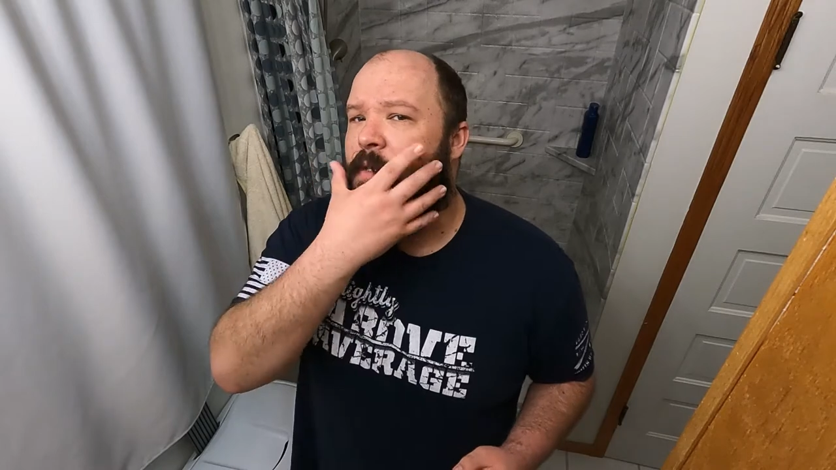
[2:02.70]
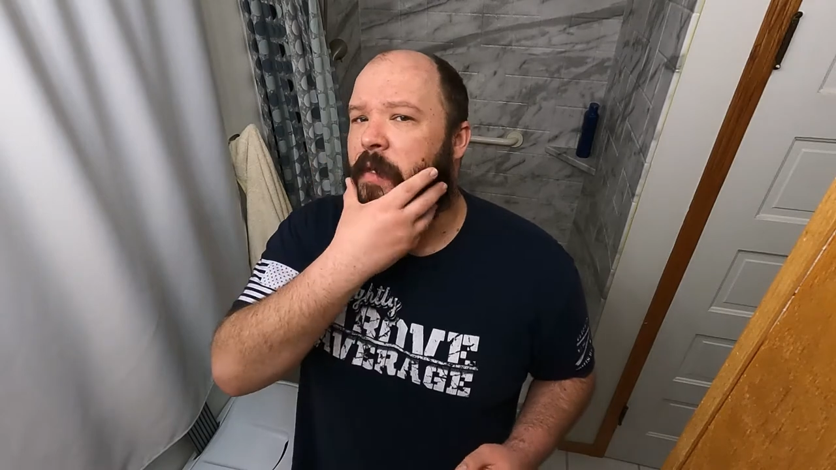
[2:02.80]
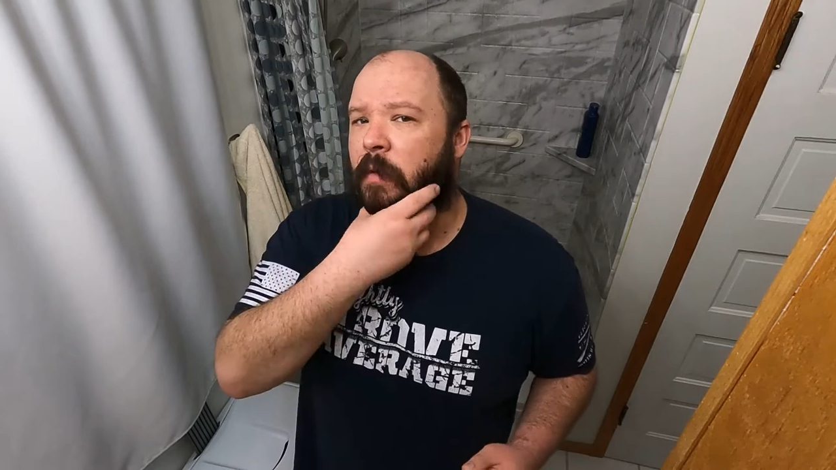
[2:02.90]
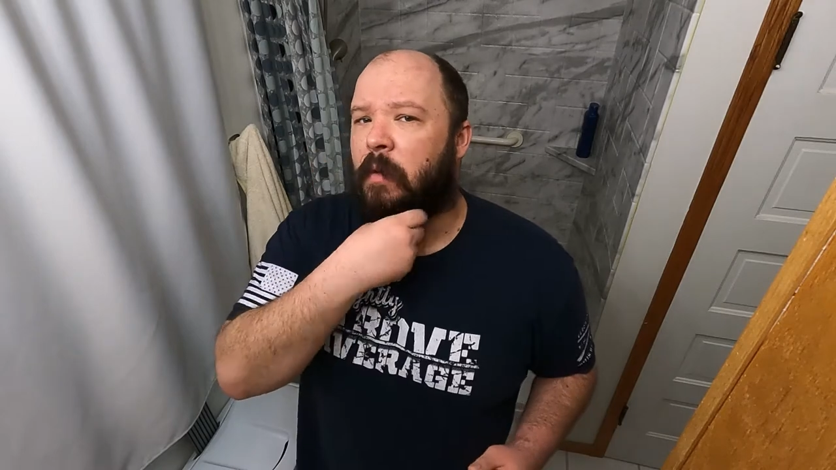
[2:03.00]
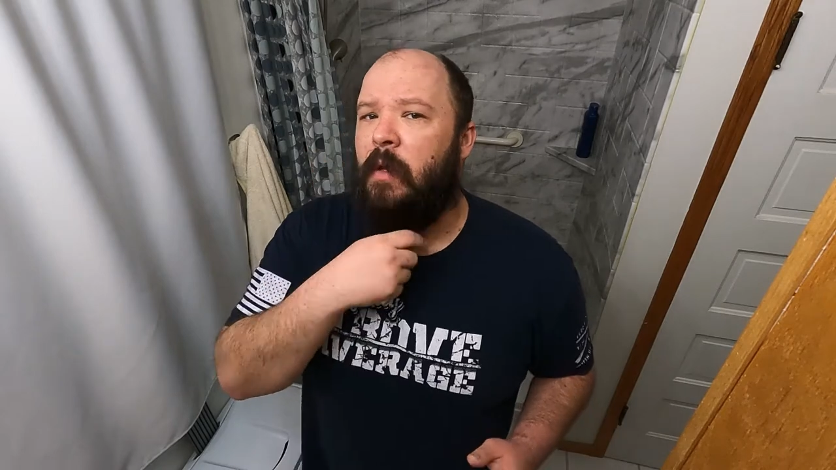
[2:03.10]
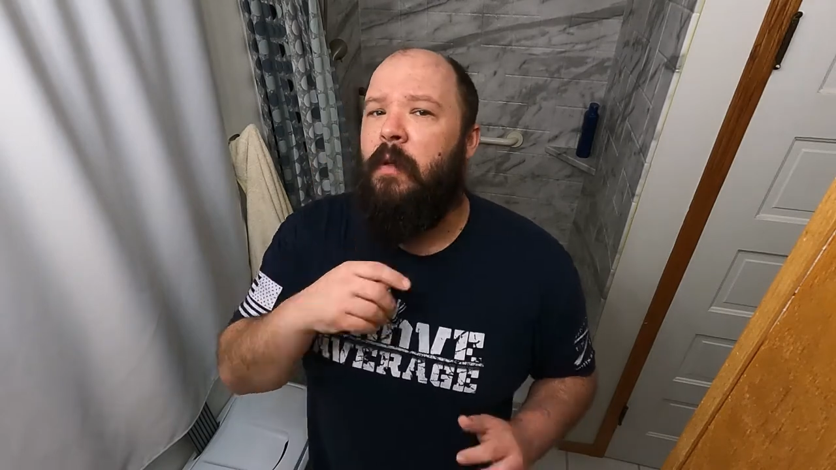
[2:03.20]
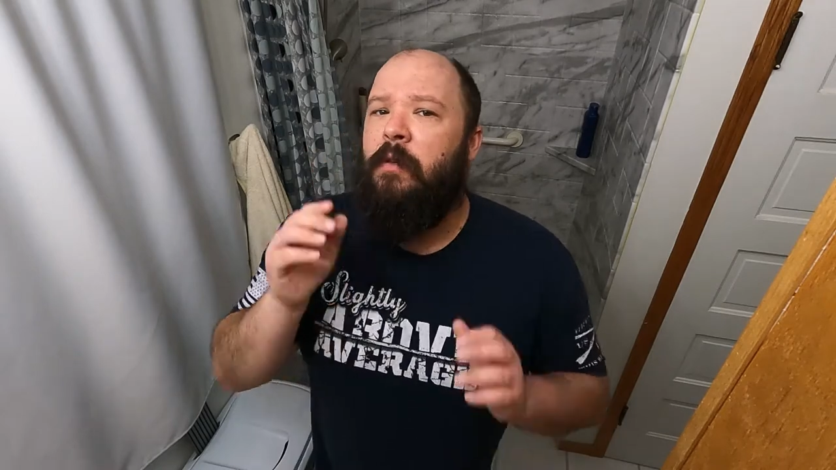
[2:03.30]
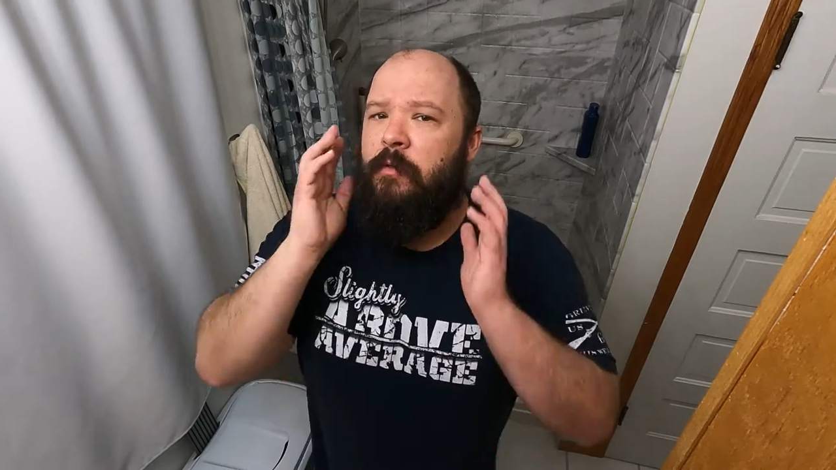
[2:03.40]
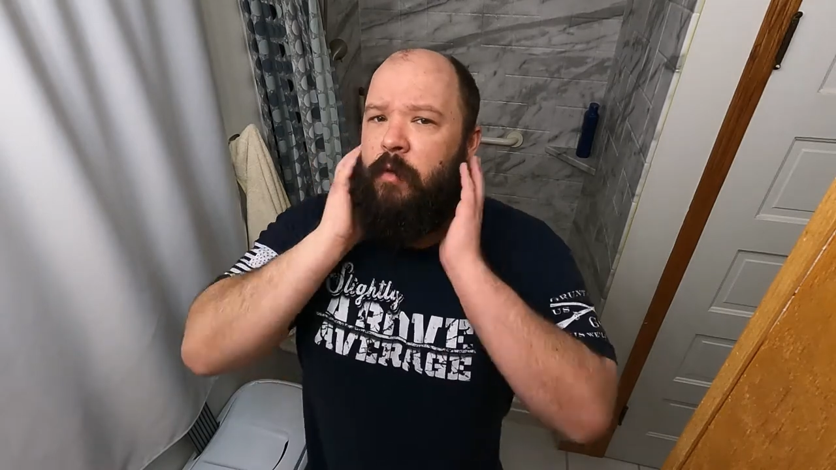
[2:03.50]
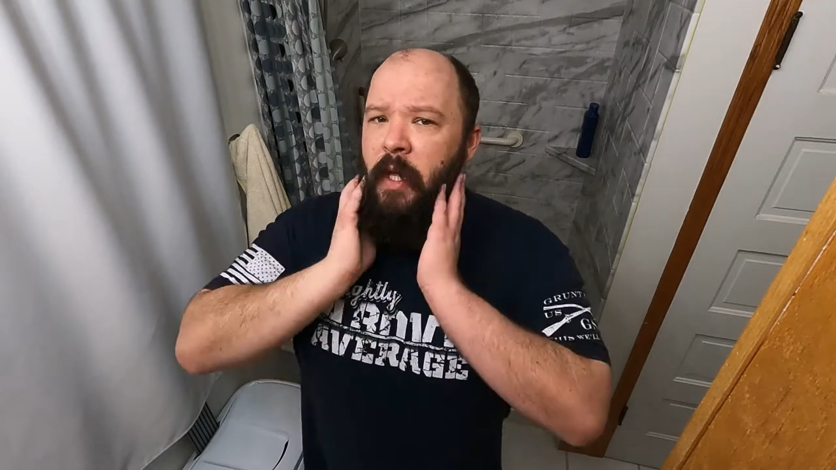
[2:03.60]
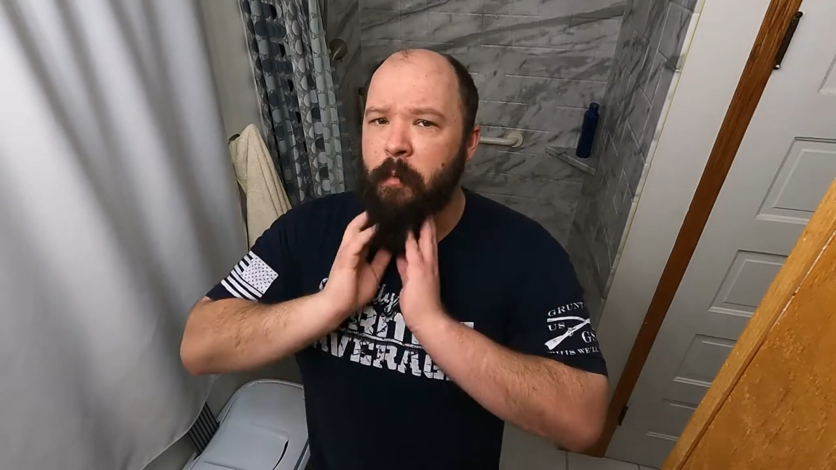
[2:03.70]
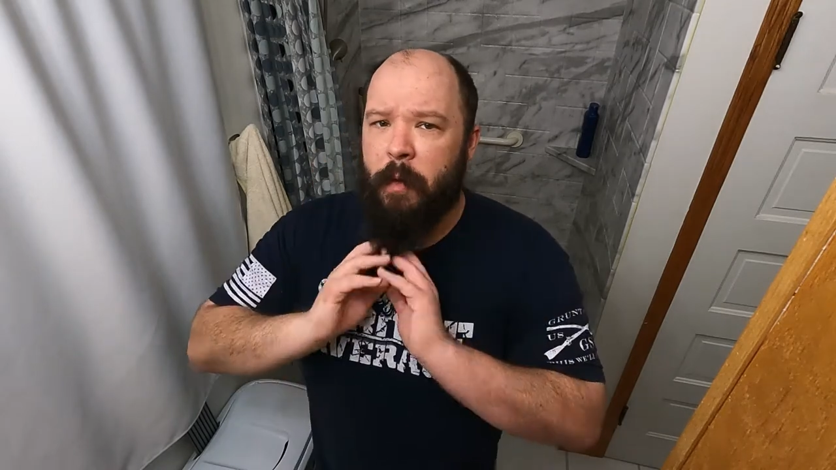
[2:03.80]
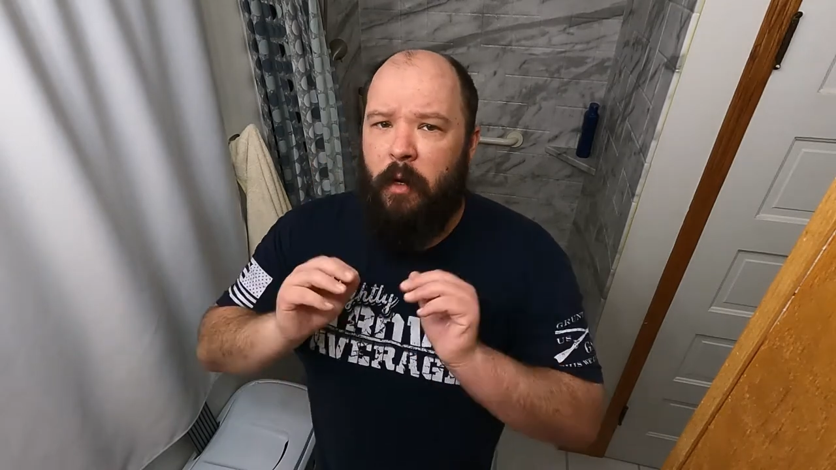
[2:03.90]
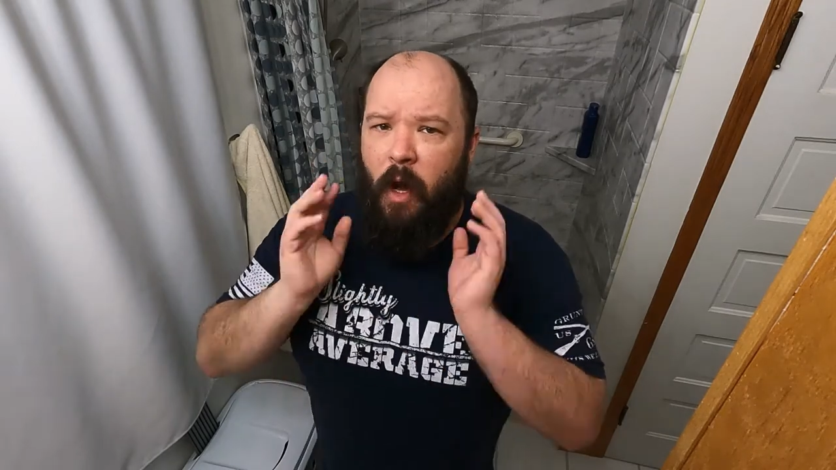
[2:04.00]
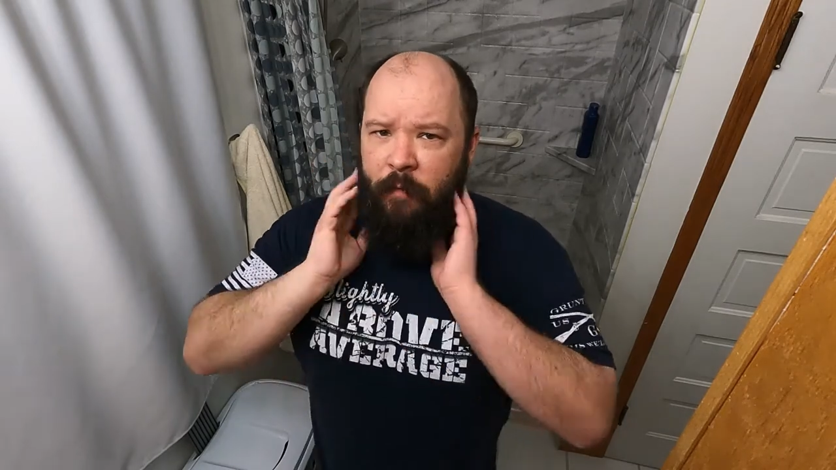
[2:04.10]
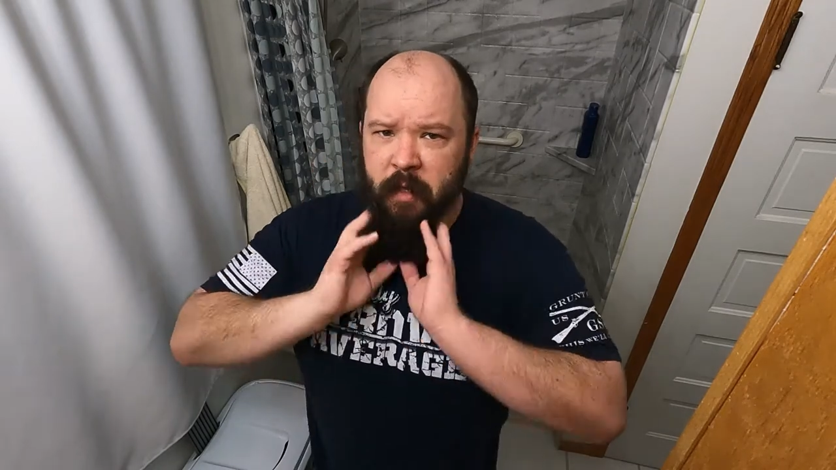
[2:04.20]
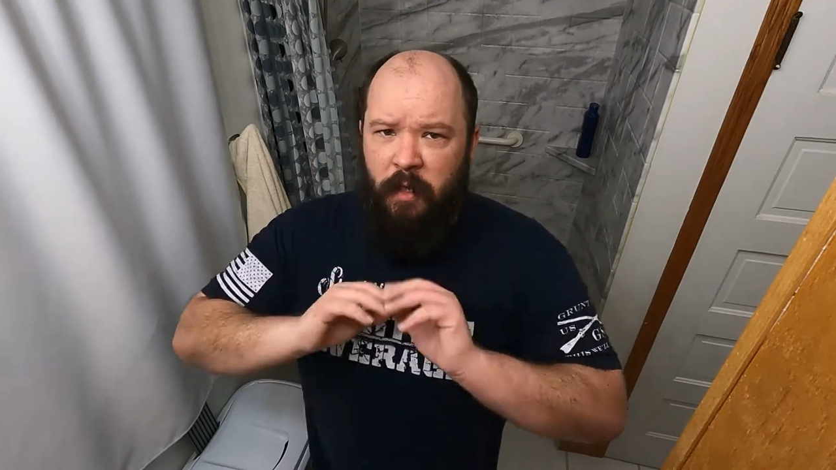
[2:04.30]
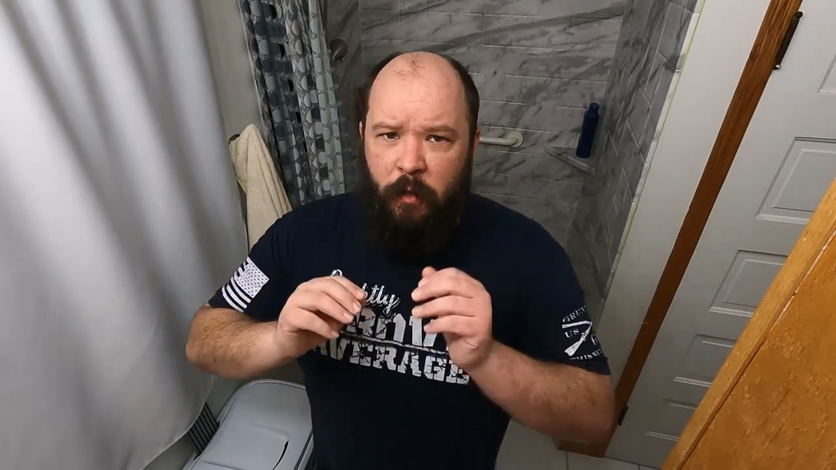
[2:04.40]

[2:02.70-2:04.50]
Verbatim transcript: just dried the beard off just